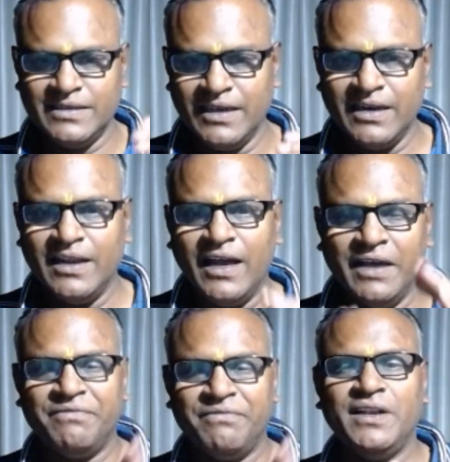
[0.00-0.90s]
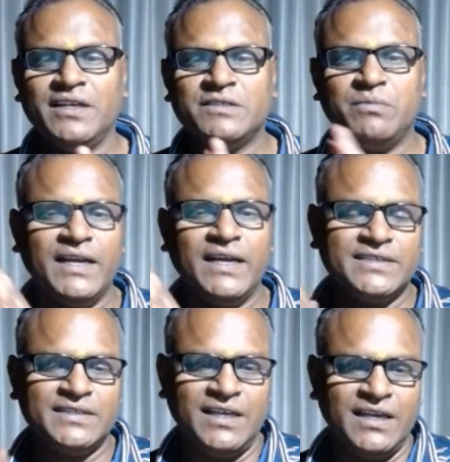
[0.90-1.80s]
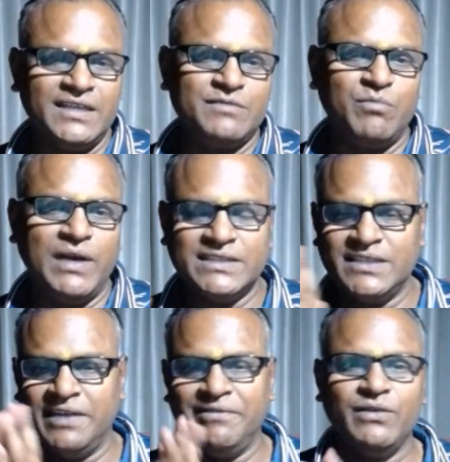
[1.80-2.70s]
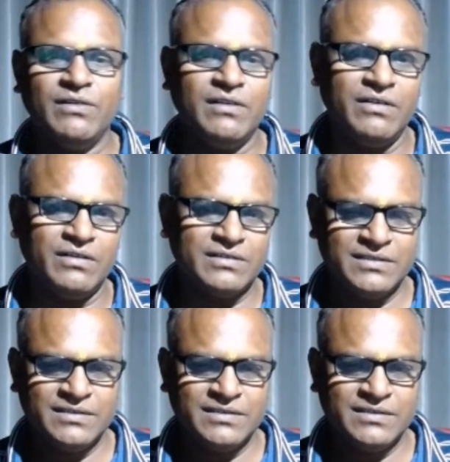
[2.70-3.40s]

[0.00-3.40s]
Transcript: Then I finish my exercise by 7 o'clock.